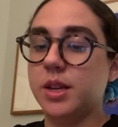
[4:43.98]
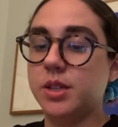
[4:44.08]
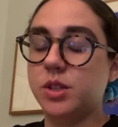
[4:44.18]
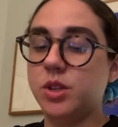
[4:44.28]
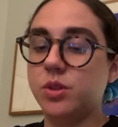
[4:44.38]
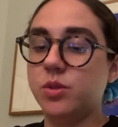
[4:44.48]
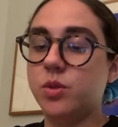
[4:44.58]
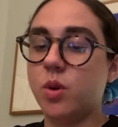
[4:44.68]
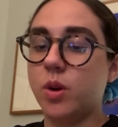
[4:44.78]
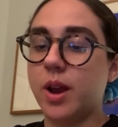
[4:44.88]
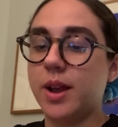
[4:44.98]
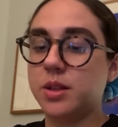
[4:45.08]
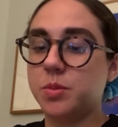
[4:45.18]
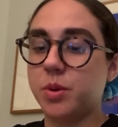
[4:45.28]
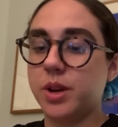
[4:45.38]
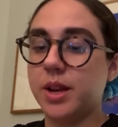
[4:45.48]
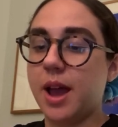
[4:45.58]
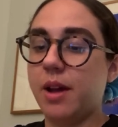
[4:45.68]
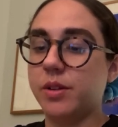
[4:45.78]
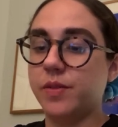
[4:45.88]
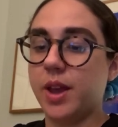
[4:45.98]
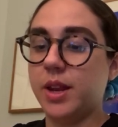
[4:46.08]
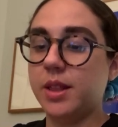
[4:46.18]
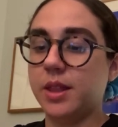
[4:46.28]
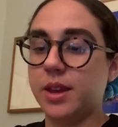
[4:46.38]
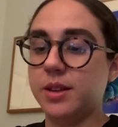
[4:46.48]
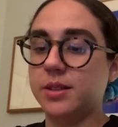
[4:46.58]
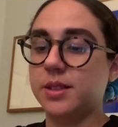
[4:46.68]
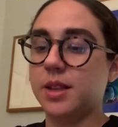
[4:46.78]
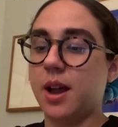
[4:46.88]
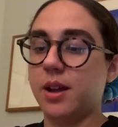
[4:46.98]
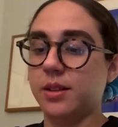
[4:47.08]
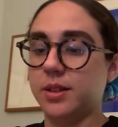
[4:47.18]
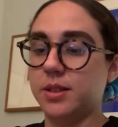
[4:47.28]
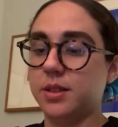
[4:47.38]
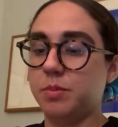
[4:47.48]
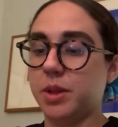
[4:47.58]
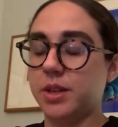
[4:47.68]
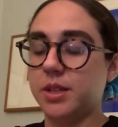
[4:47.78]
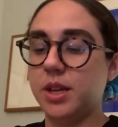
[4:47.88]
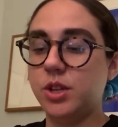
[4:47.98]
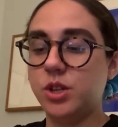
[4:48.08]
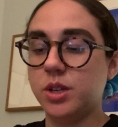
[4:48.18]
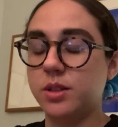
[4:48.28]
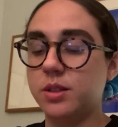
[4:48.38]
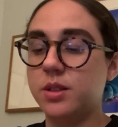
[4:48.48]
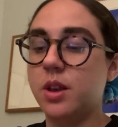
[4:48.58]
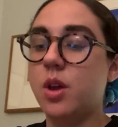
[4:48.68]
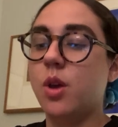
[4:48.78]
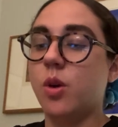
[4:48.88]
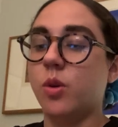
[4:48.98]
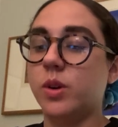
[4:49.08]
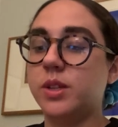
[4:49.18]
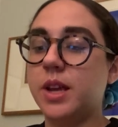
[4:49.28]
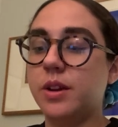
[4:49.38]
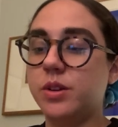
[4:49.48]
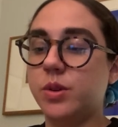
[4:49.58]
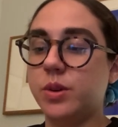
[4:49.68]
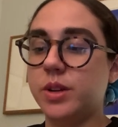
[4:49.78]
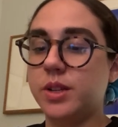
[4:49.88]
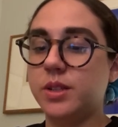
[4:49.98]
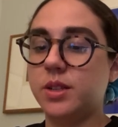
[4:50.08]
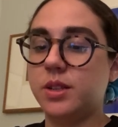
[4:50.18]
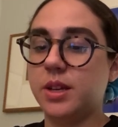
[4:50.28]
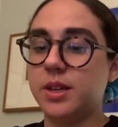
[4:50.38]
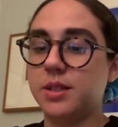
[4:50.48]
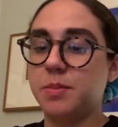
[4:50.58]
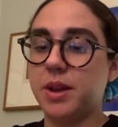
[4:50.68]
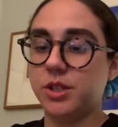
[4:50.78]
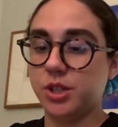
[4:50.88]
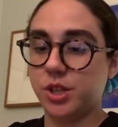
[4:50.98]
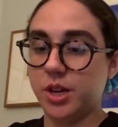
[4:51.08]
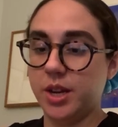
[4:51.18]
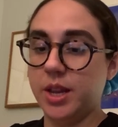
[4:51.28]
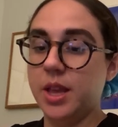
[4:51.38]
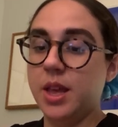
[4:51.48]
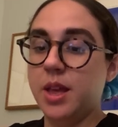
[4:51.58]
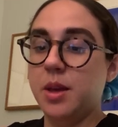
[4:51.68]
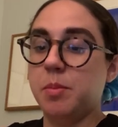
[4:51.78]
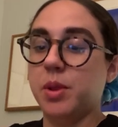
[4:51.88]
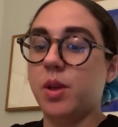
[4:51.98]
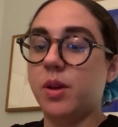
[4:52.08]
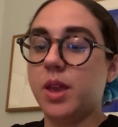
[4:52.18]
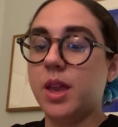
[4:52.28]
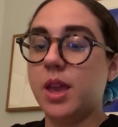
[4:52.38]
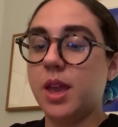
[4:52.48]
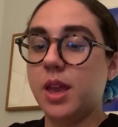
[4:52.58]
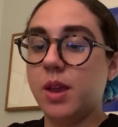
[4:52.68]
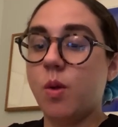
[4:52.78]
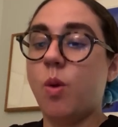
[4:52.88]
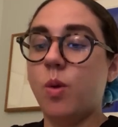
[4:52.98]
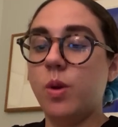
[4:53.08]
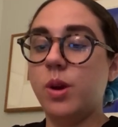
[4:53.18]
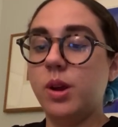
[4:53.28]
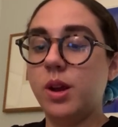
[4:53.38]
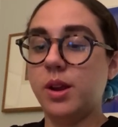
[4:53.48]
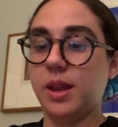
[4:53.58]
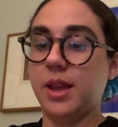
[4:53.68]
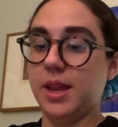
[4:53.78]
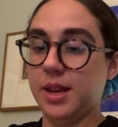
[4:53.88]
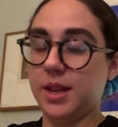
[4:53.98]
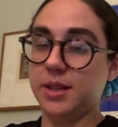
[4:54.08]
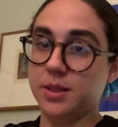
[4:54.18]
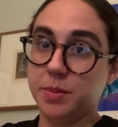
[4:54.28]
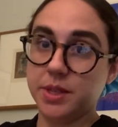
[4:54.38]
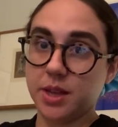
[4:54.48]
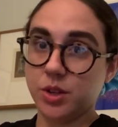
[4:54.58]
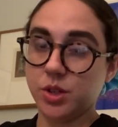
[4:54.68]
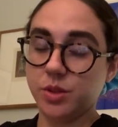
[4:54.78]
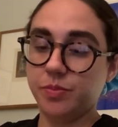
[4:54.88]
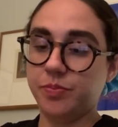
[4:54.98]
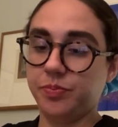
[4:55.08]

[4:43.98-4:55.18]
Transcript: into or exported out of any lands, islands, plantations, or territories to his majesty, belonging in, or in his possession.